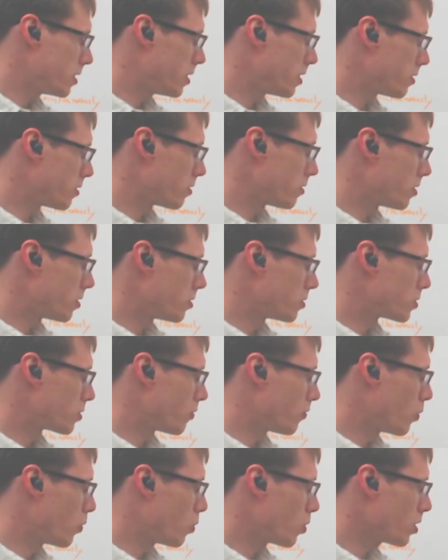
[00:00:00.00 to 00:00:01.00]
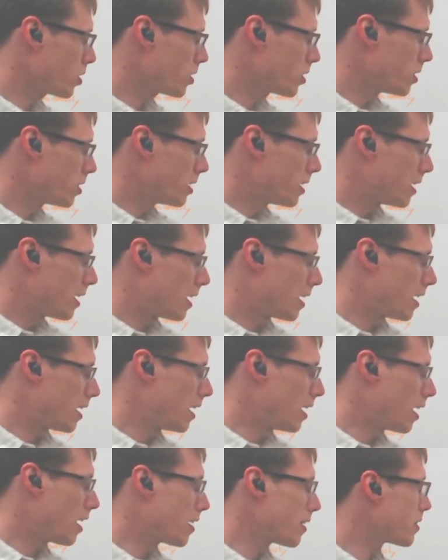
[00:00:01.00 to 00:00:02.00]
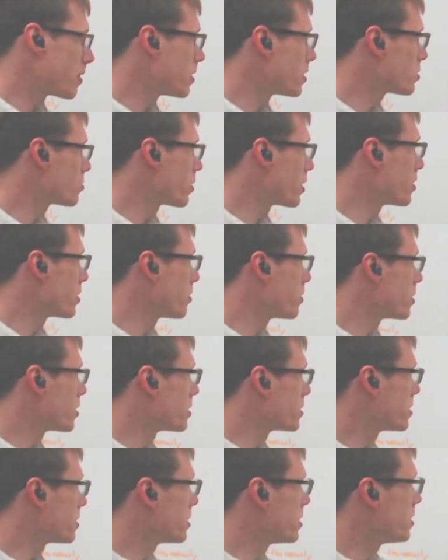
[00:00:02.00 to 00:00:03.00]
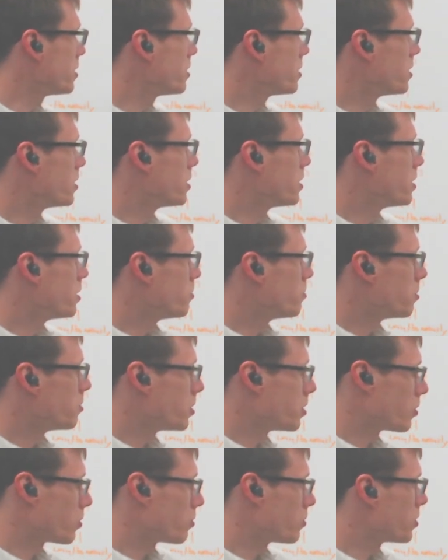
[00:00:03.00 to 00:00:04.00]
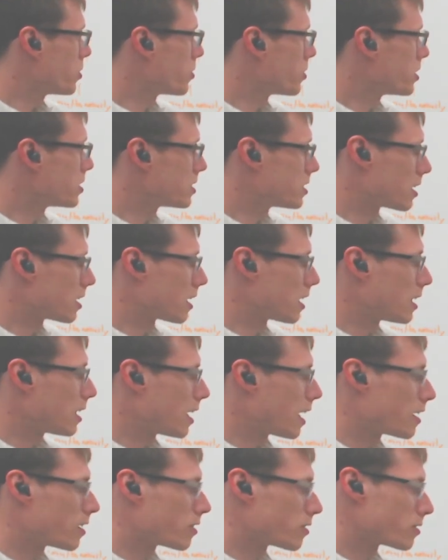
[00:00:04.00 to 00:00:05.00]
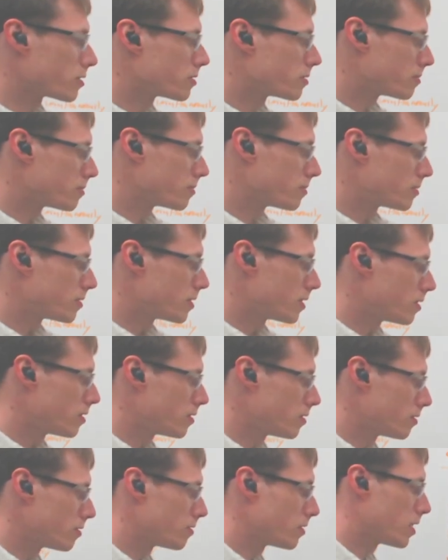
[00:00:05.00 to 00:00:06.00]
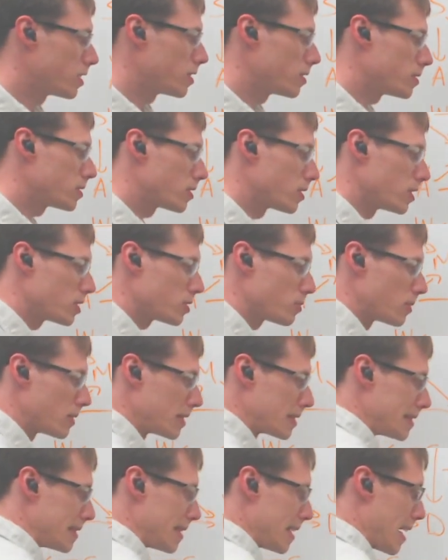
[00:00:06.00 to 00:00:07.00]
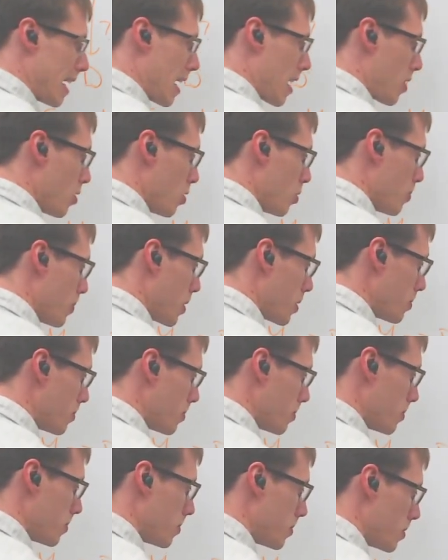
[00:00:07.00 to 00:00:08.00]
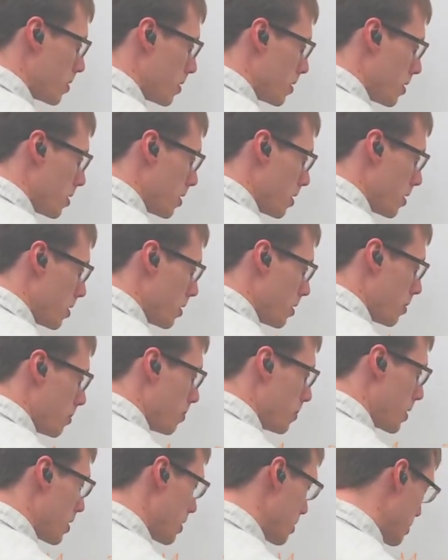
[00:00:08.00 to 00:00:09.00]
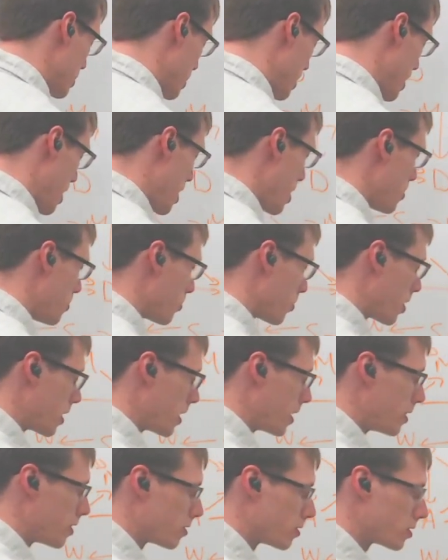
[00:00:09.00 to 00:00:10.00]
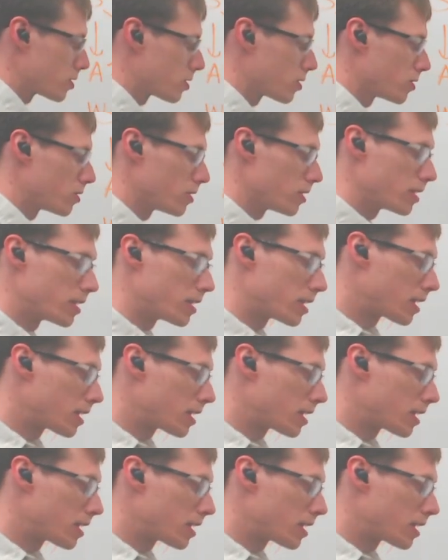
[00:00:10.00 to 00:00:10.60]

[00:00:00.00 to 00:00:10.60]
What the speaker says: here. There's a fork. This right here, you can see when we go through here, this is a collider, right? So this one is not open because M right here is currently the